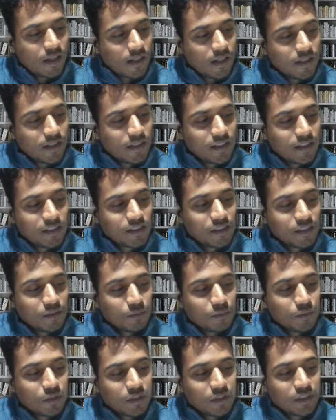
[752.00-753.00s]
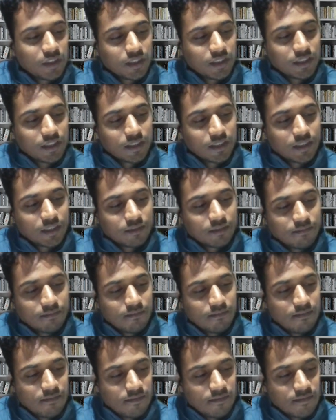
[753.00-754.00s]
DC motor,
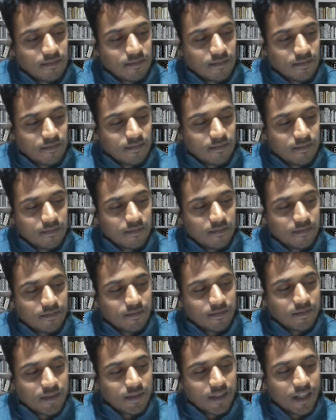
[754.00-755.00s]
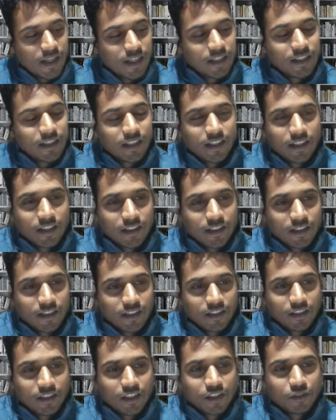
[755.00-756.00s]
like
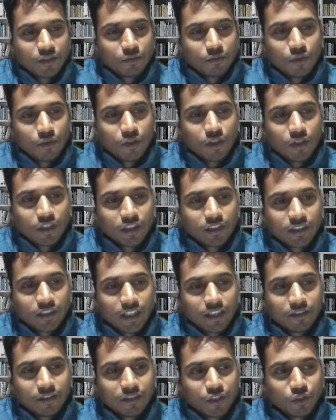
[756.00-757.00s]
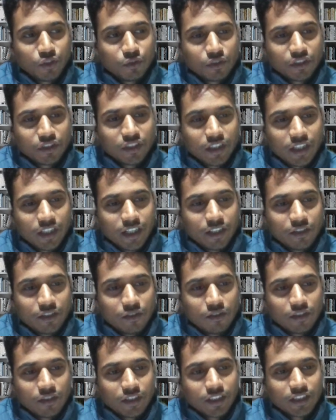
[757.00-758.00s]
the small that we use in
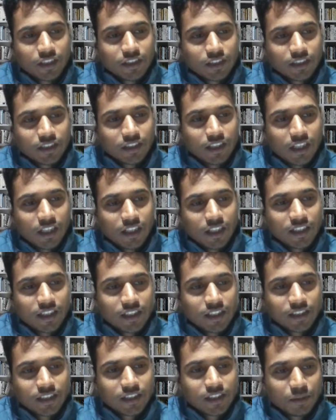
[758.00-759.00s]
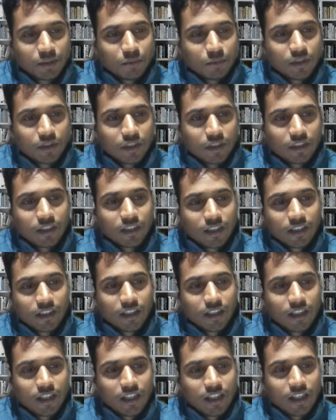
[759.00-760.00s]
electronics are the DC motor,
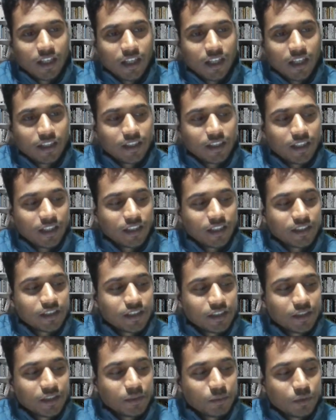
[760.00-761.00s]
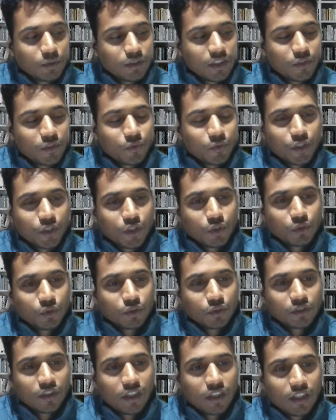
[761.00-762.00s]
and the AC motor we
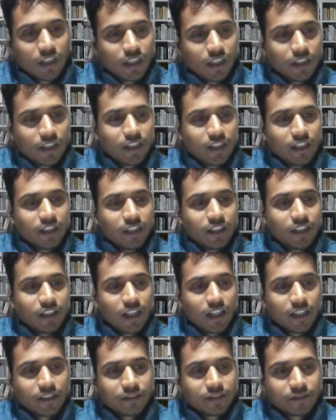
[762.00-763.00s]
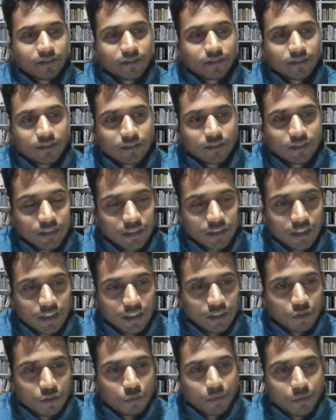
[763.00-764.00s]
use in daily life,
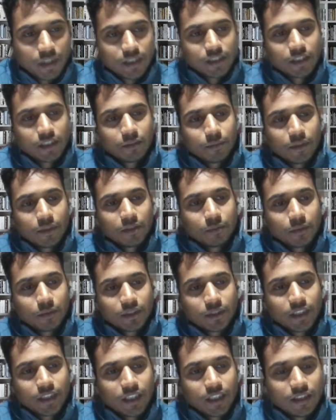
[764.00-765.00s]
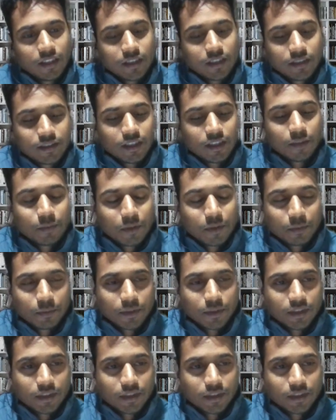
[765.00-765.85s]
domestic purpose and industrial purpose.